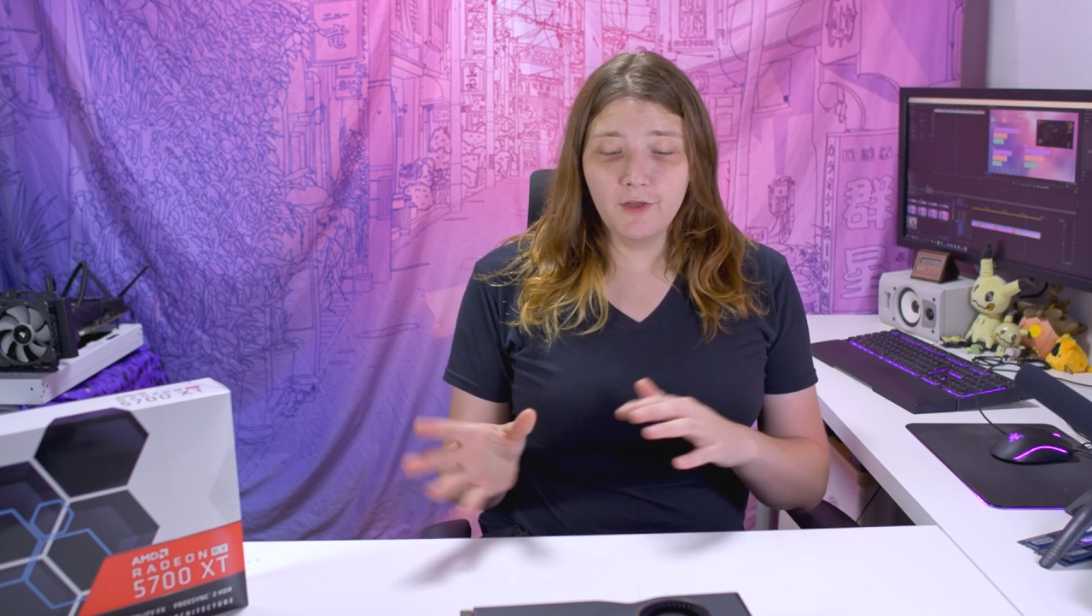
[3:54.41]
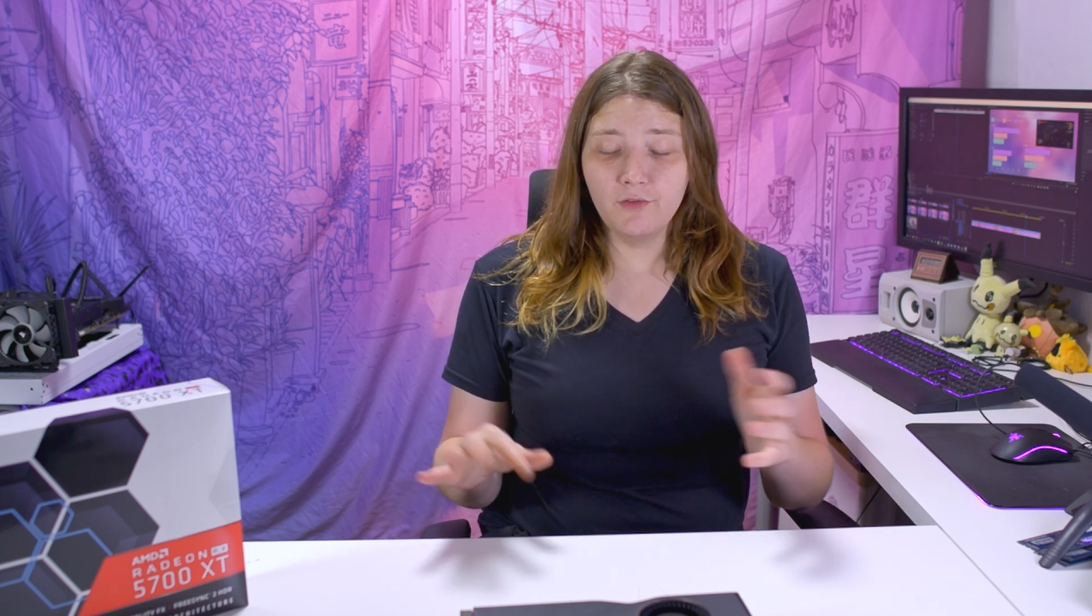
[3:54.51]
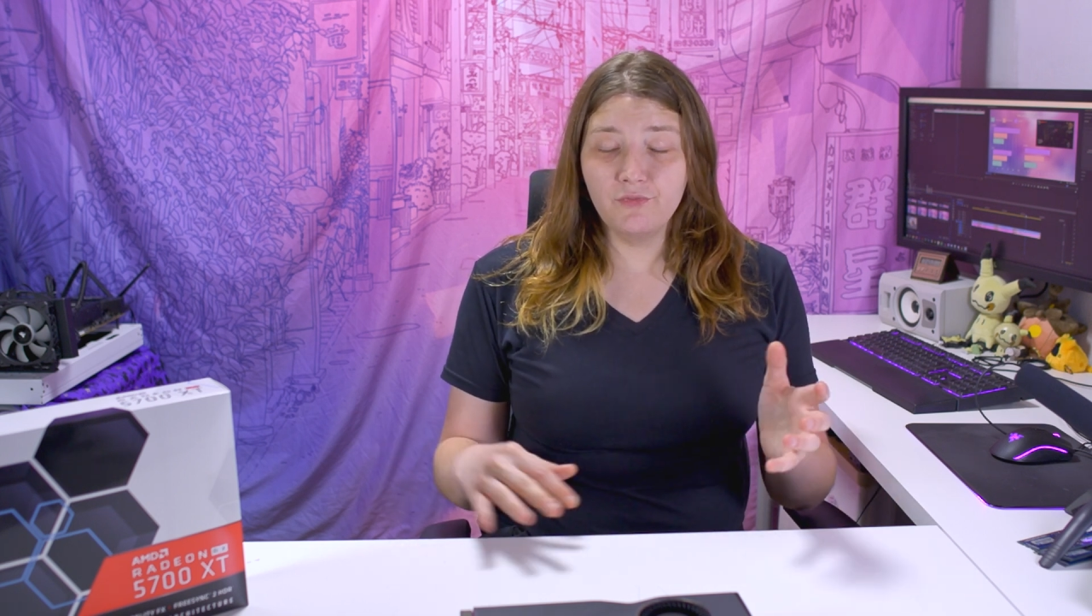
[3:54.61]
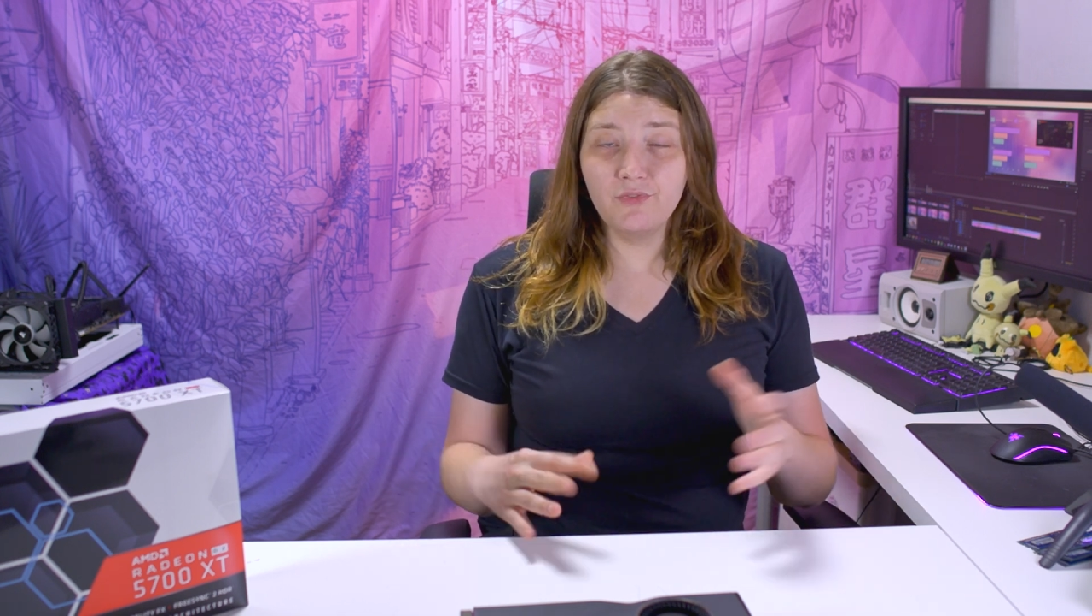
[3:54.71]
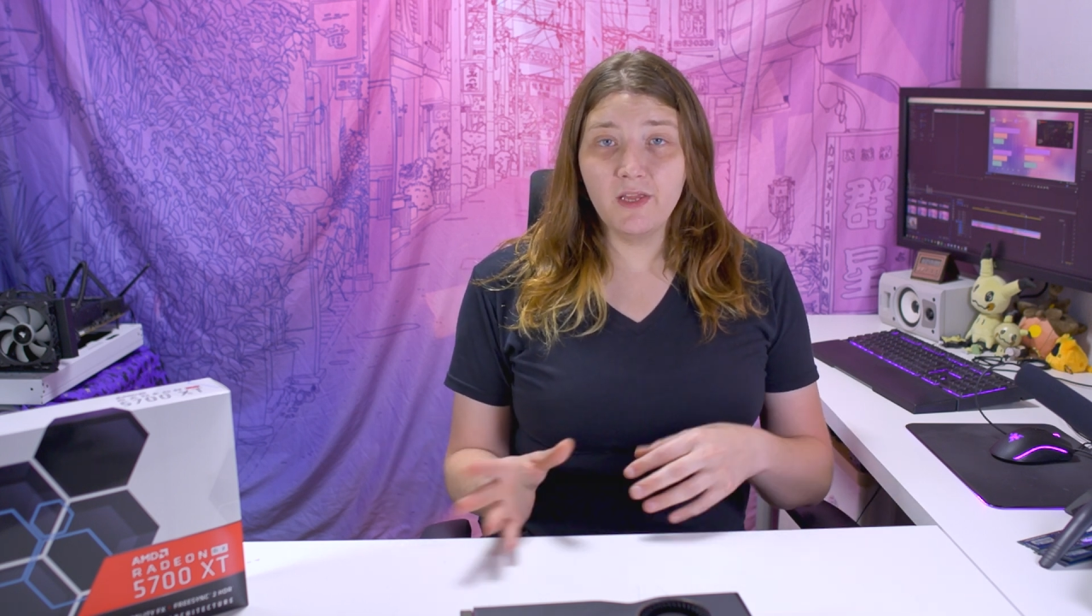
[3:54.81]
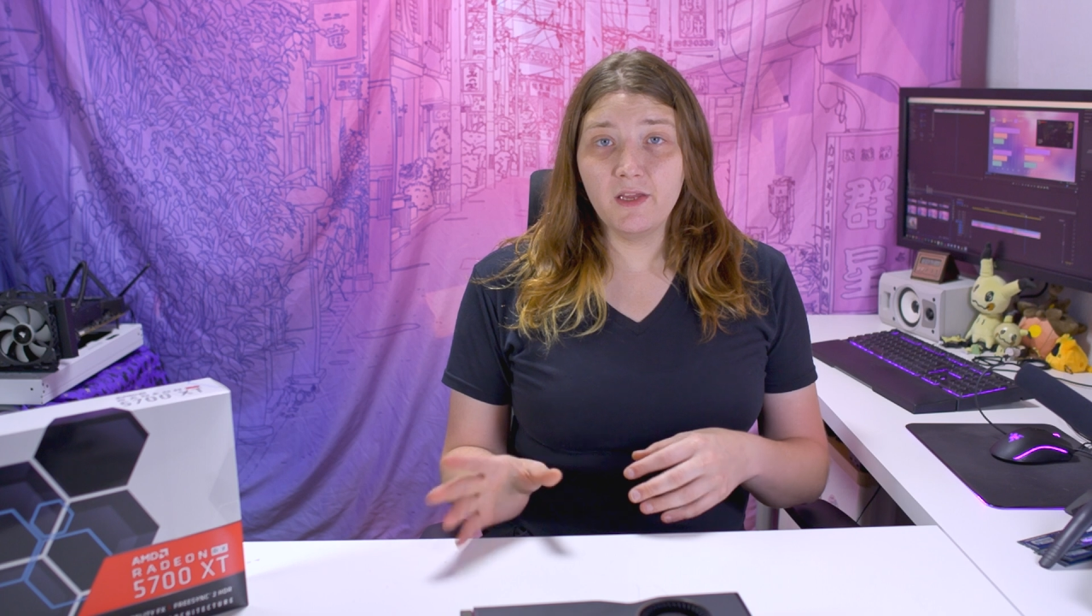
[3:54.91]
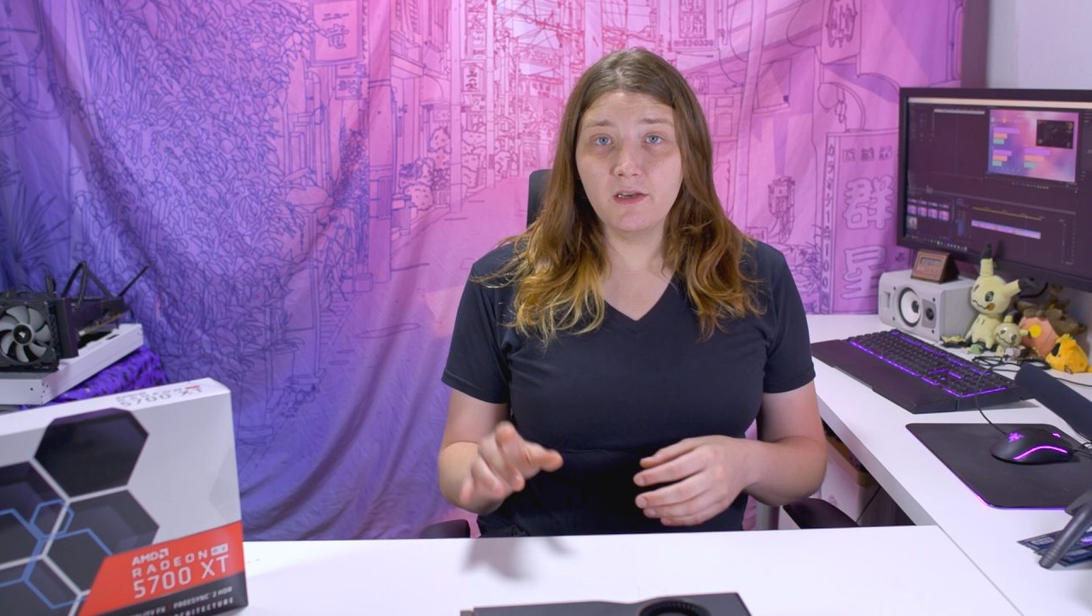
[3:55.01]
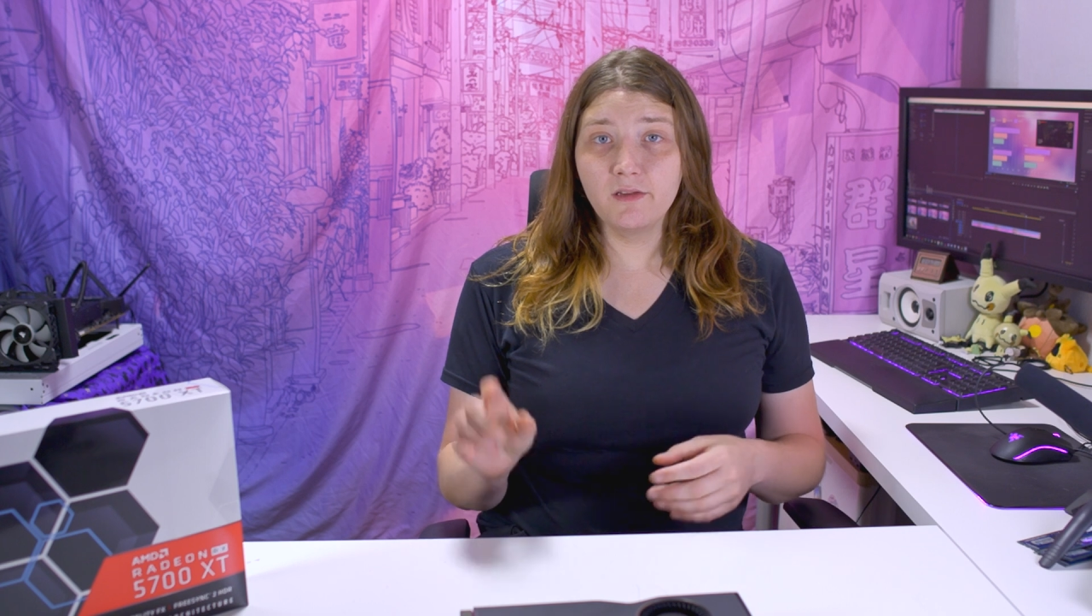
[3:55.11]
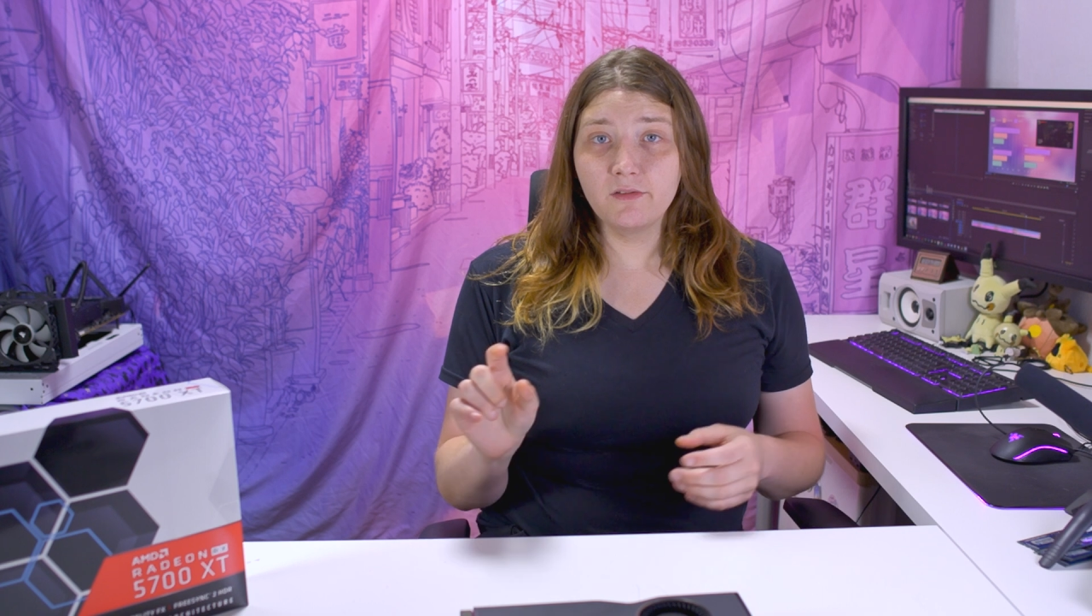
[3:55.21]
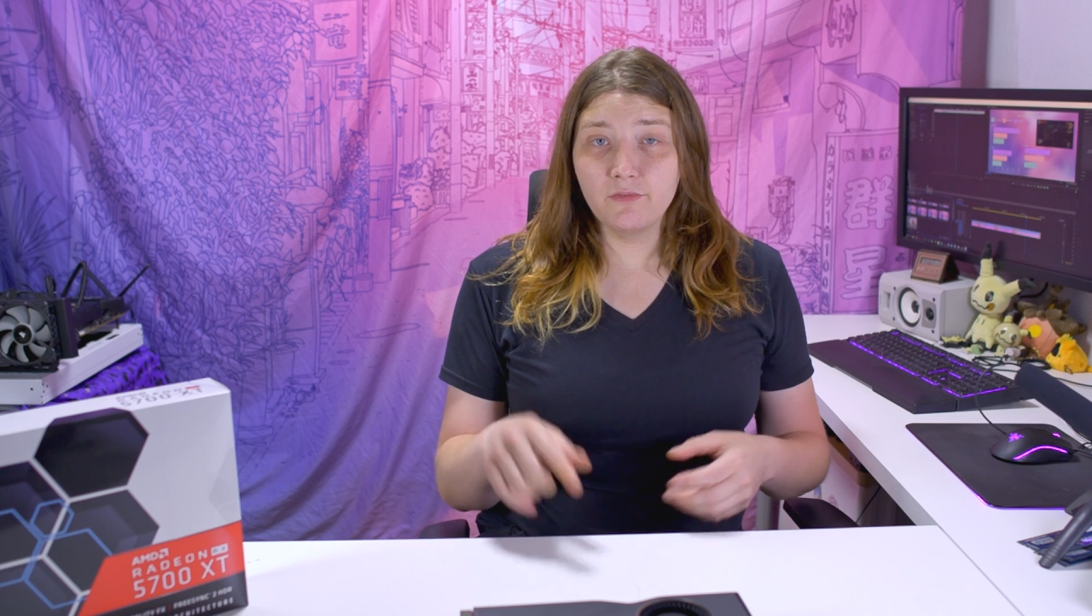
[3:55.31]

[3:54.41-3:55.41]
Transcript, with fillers: the flakiness